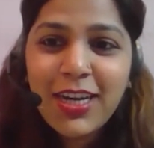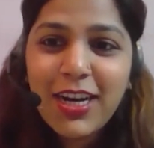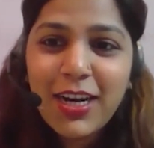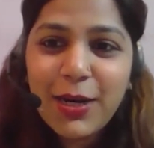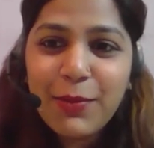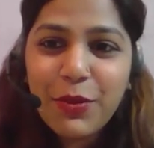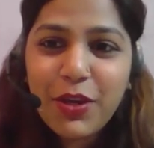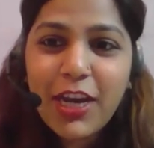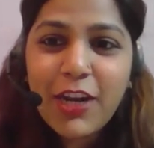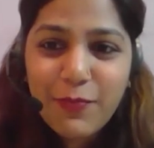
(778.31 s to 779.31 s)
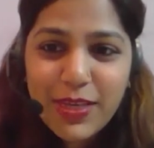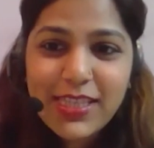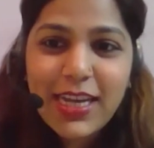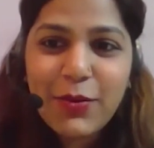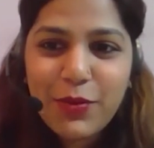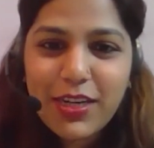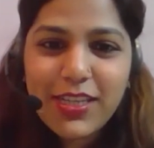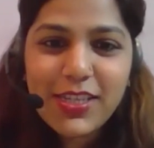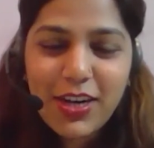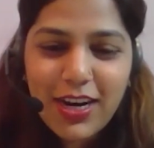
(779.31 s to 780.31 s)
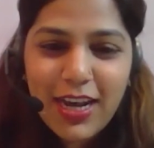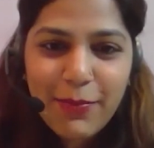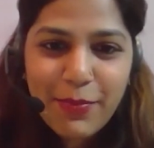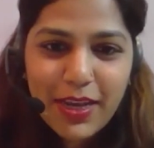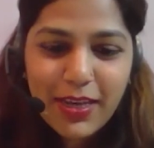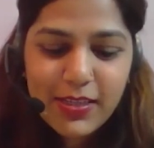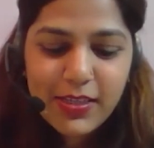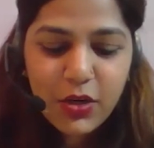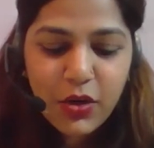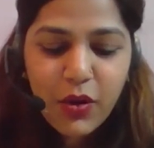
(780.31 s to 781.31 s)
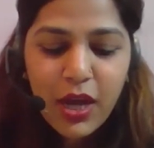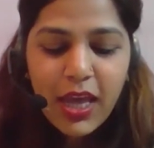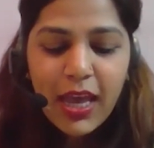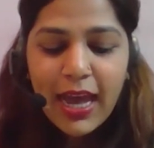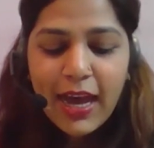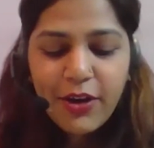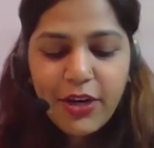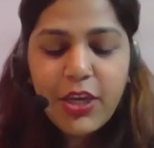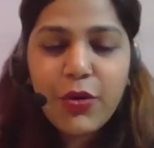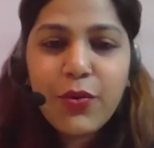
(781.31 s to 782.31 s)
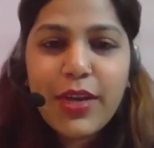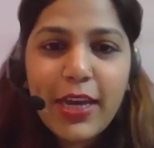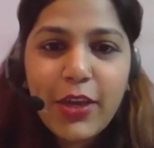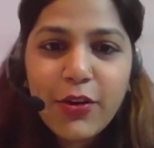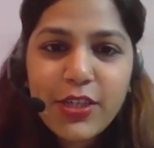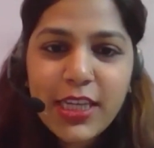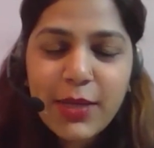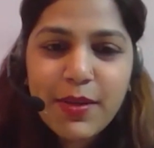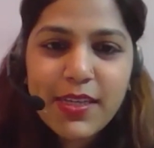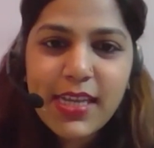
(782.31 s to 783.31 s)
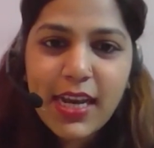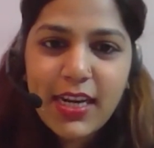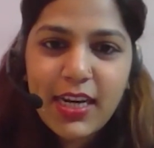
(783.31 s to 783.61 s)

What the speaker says: You kind of miss that when it's not happening. So how do you get your team excited